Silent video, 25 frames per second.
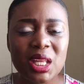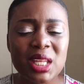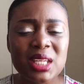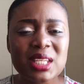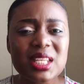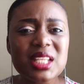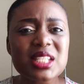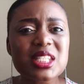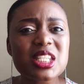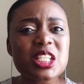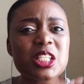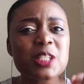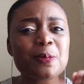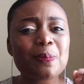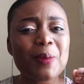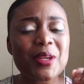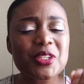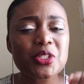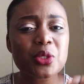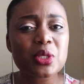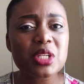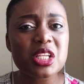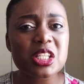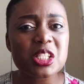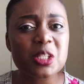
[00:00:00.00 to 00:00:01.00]
Does this
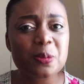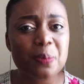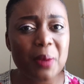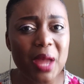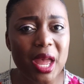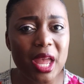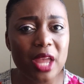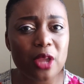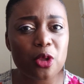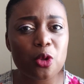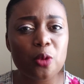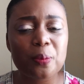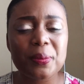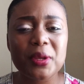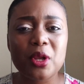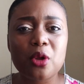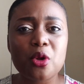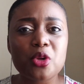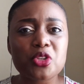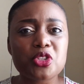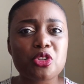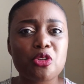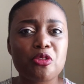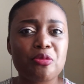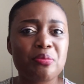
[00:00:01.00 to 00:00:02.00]
person inspire you
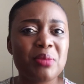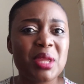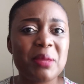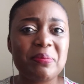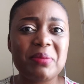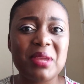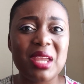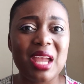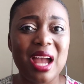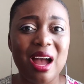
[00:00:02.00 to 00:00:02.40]
because of maybe